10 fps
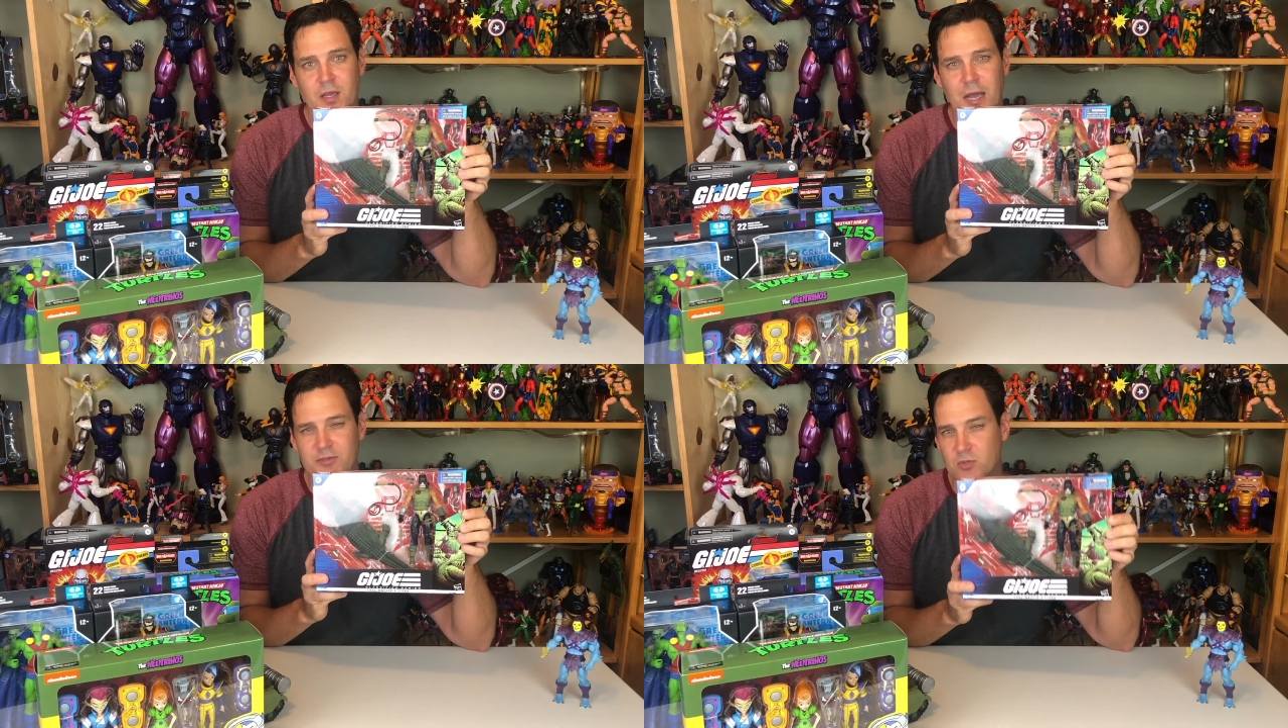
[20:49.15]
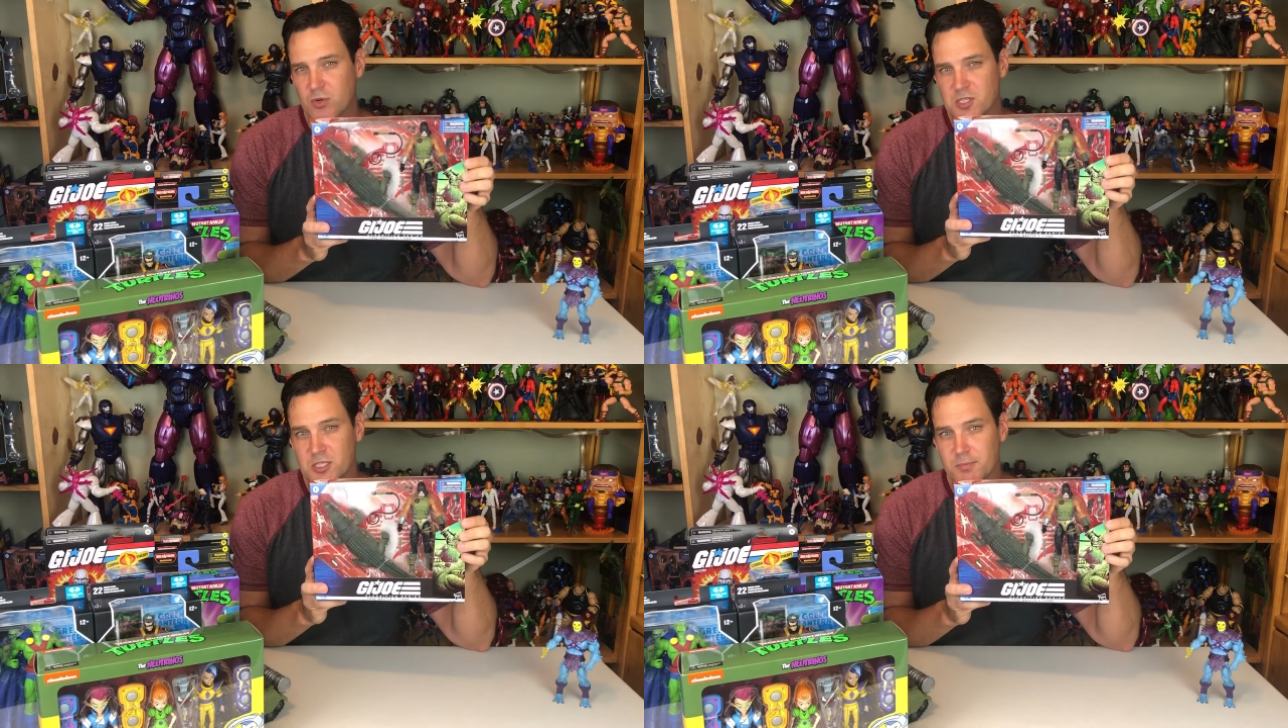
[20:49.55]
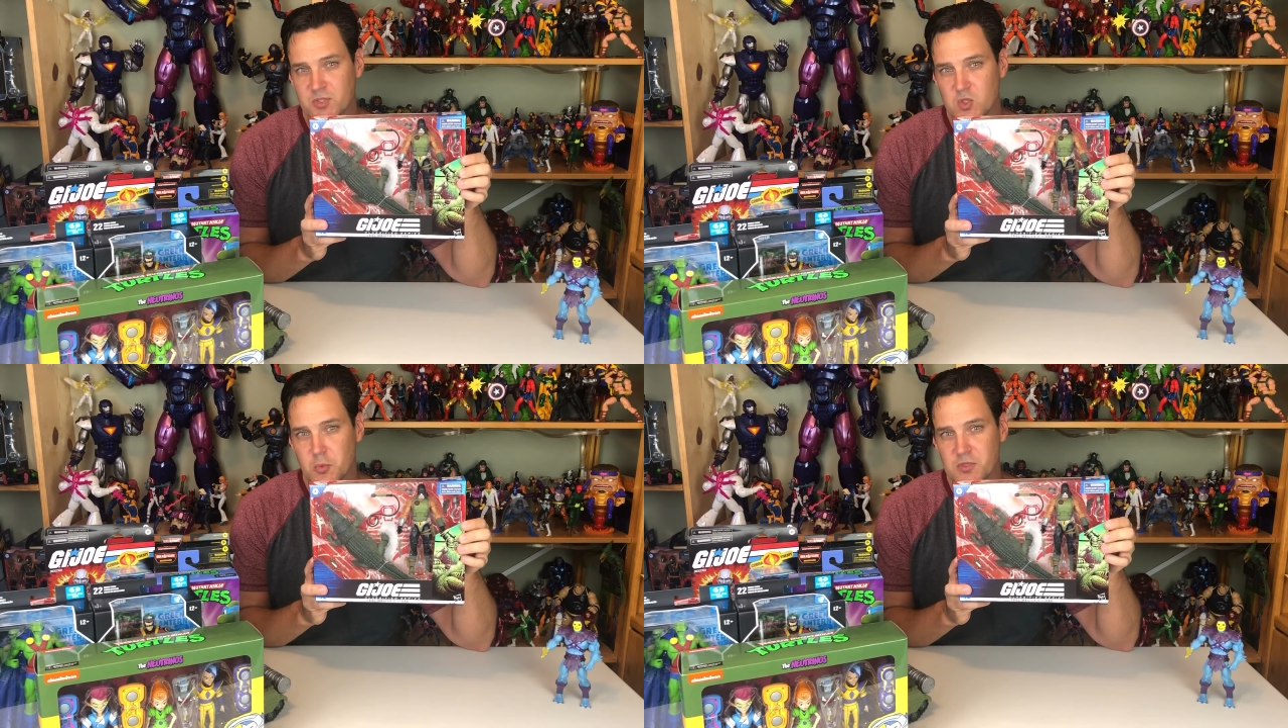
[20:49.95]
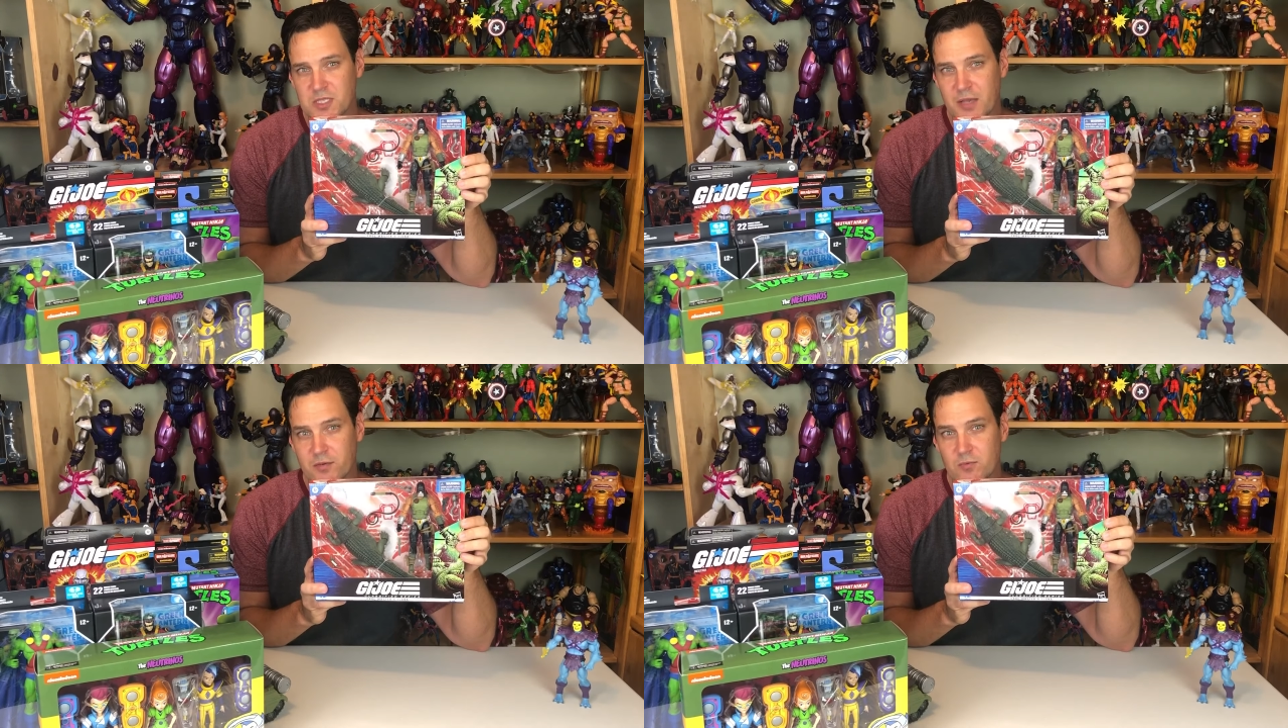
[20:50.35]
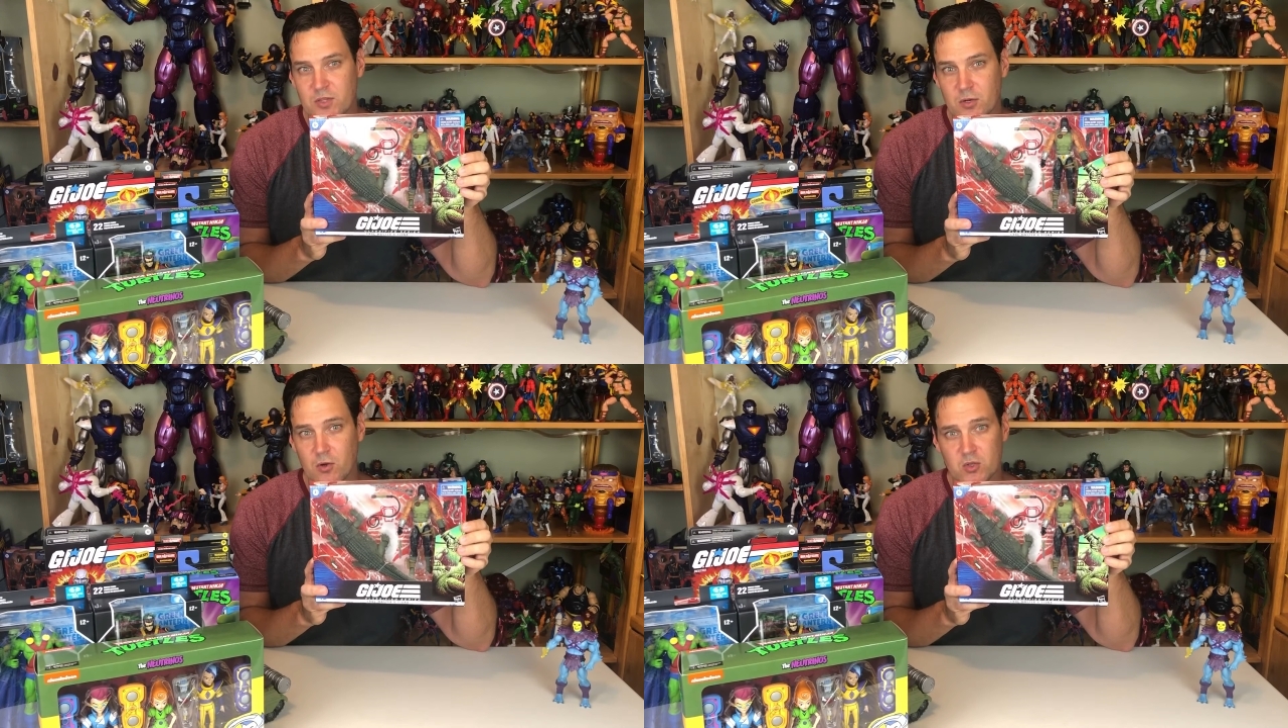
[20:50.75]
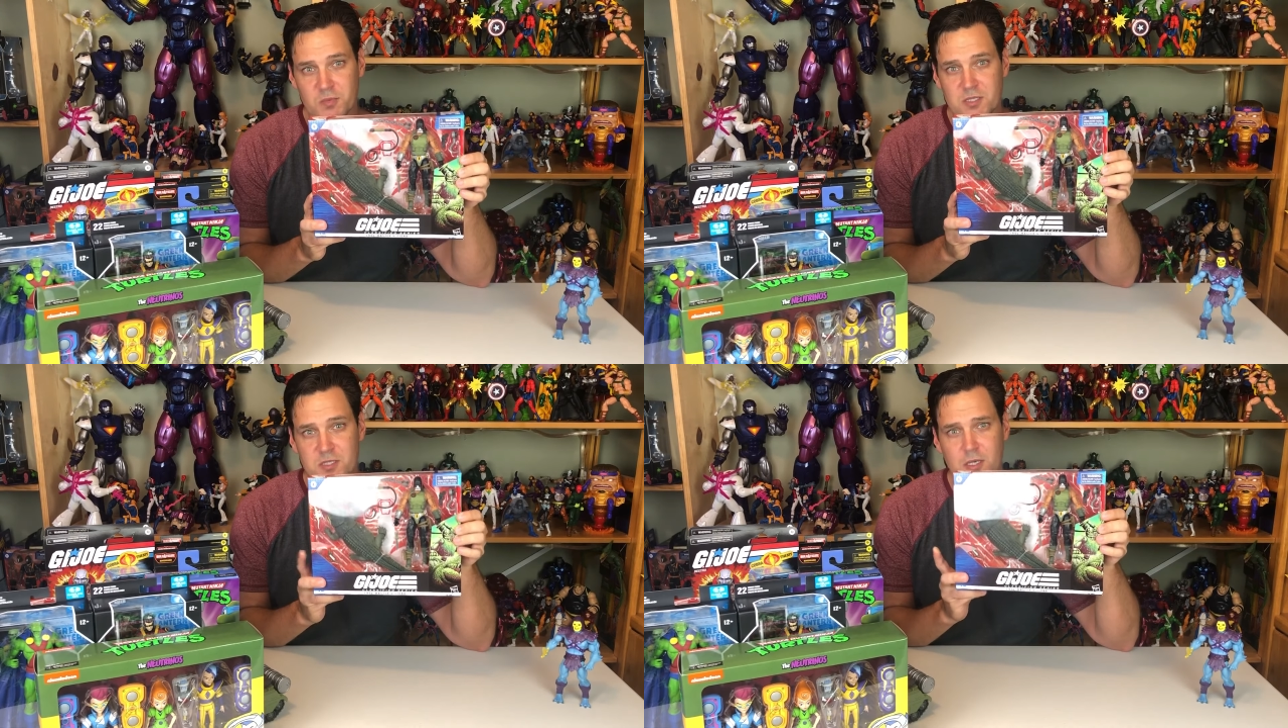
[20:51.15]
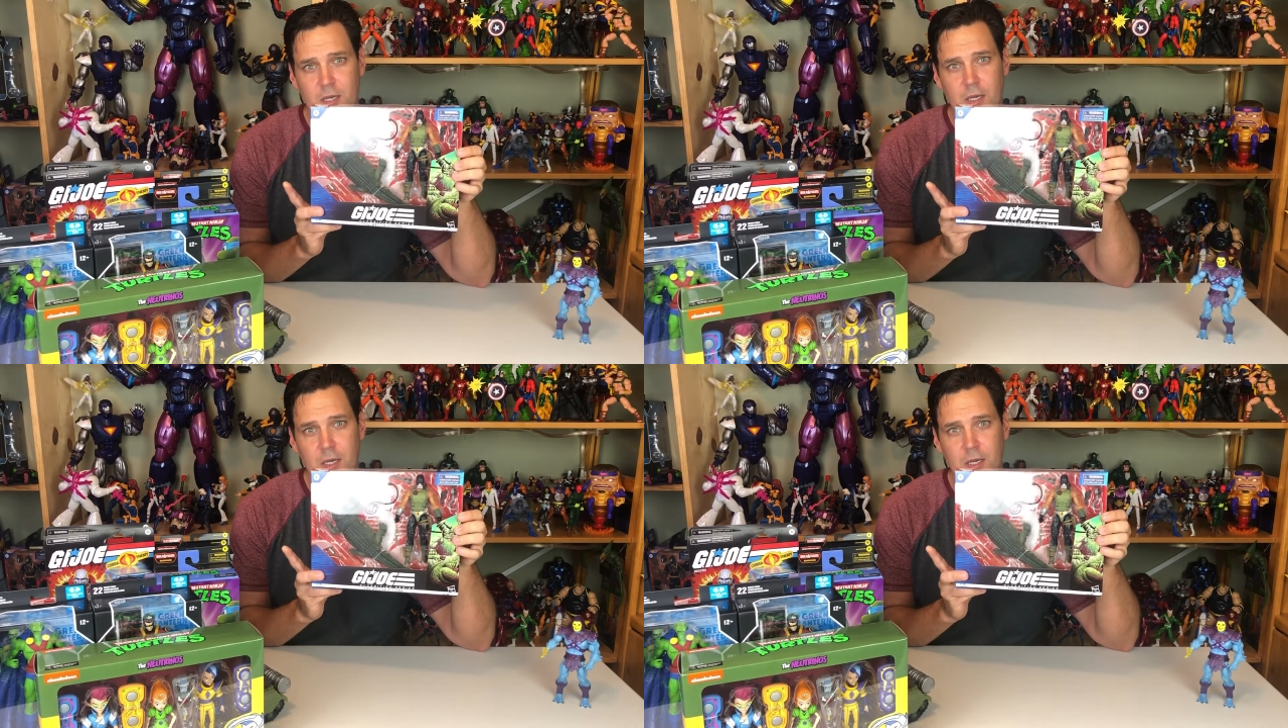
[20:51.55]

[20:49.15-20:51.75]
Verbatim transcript: I was going to jump to Super 7 with their Ultimates